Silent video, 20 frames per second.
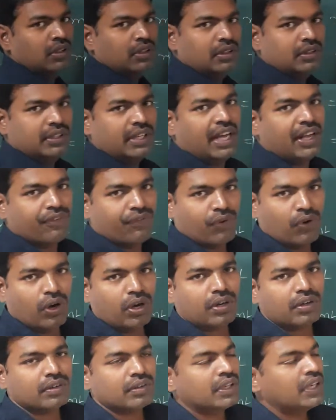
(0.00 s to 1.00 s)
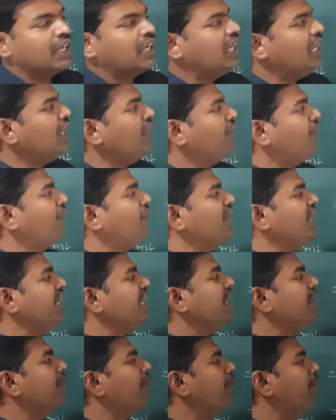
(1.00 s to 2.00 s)
Therefore, if
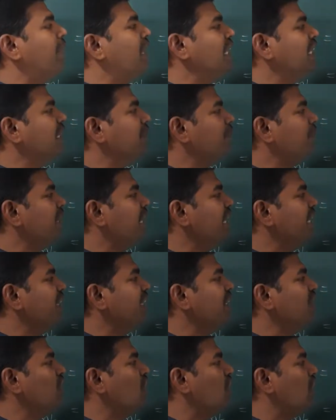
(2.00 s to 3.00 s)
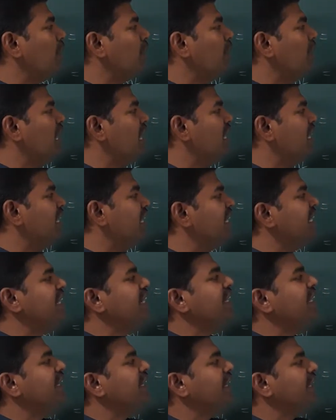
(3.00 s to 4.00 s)
we multiply the
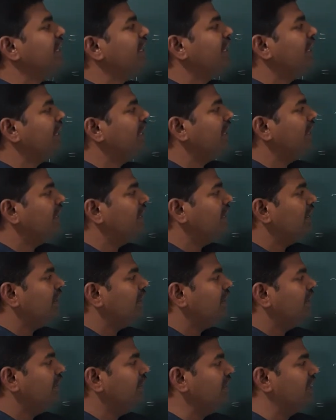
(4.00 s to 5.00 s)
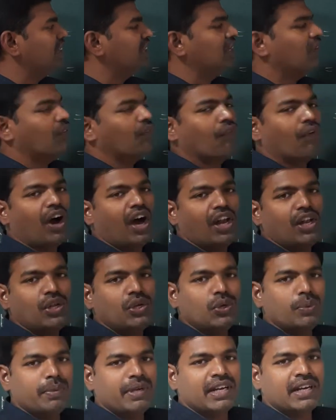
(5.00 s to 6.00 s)
normality with the
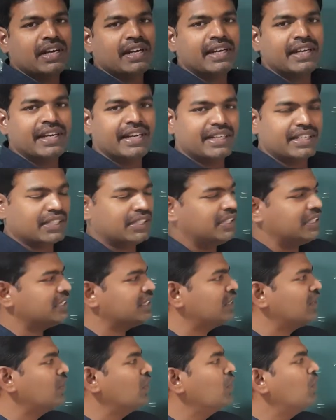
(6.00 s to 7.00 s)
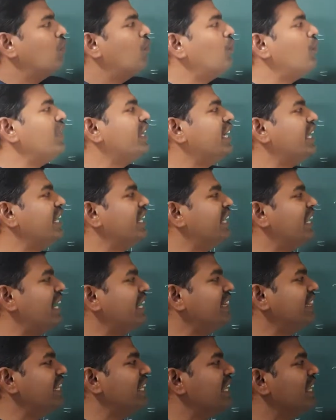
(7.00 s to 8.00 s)
volume in liters, we can
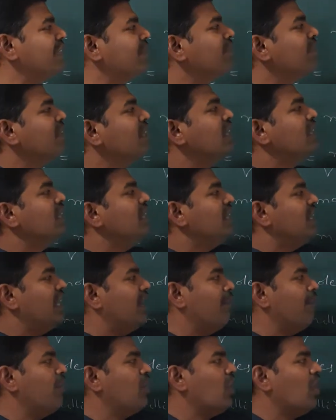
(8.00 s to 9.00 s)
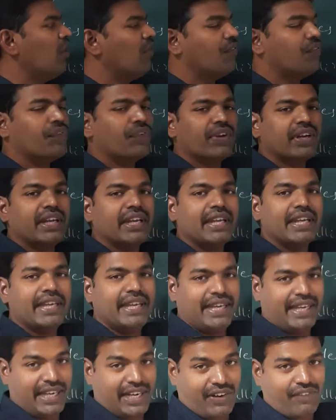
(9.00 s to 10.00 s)
get the number of
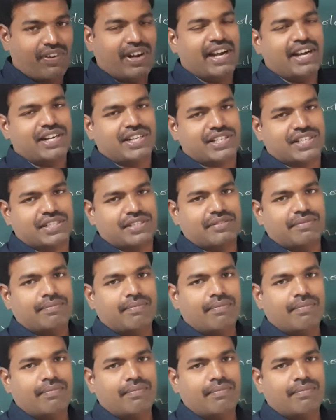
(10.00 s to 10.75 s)
equivalents,